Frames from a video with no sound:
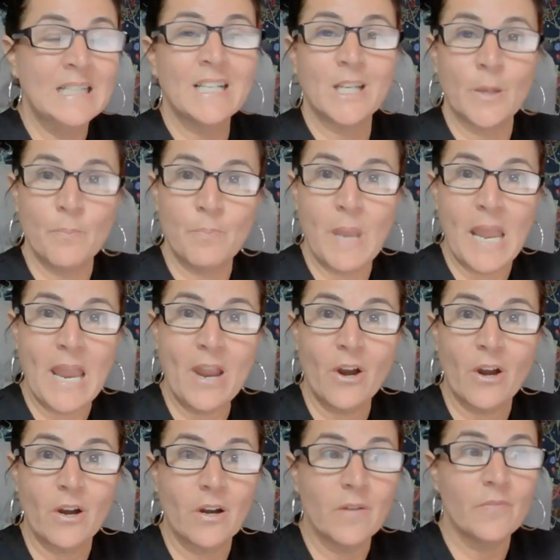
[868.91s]

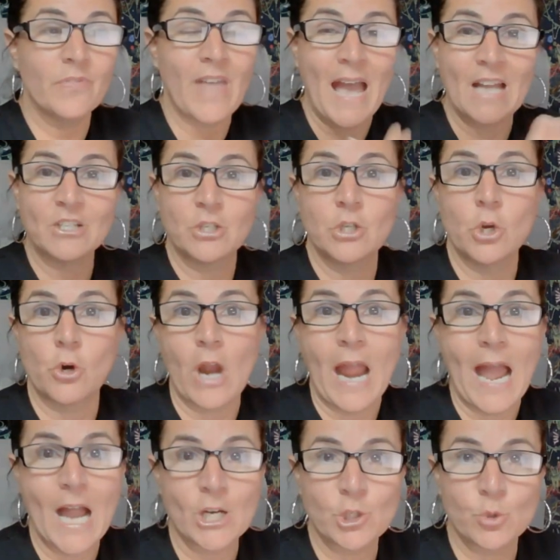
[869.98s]
compare that to your
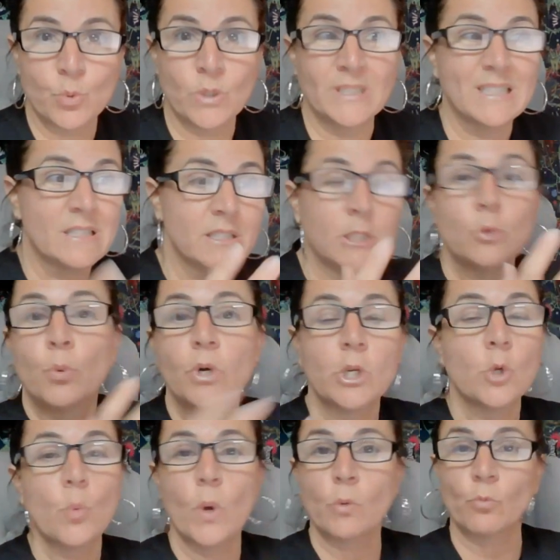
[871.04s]
actual and see where
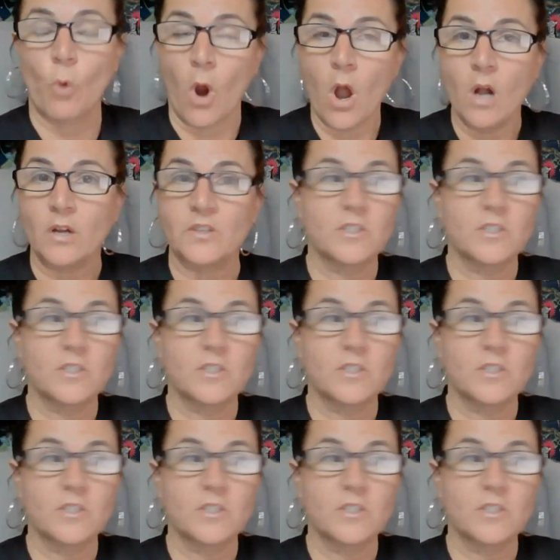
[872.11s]
you went wrong.